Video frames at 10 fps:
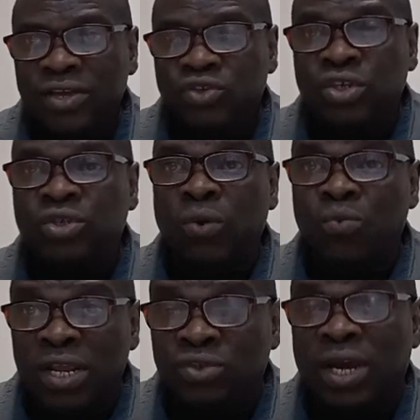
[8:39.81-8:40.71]
So she was
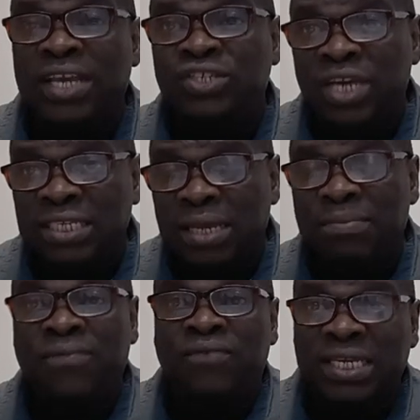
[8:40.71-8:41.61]
willing to adjust and
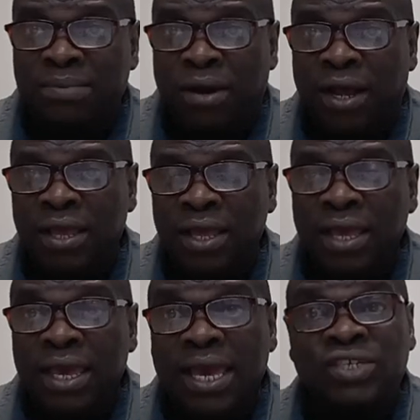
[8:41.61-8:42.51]
be flexible,
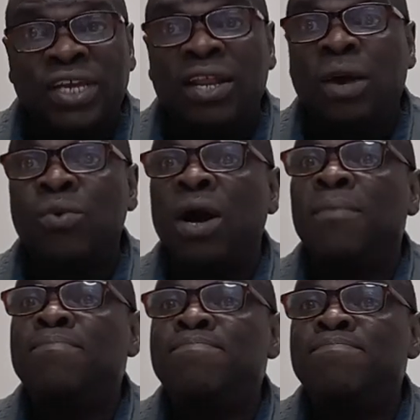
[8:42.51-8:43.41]
and she ended up with
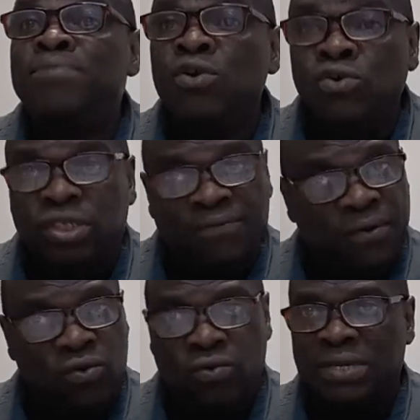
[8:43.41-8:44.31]
a
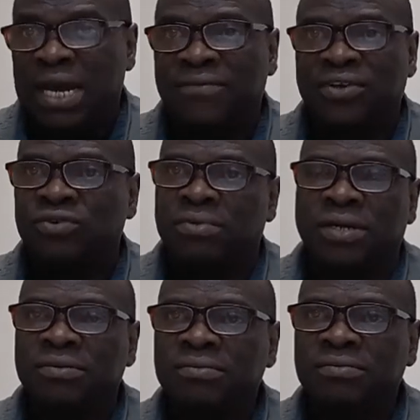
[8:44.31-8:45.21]
beautiful home down in Fredericksburg.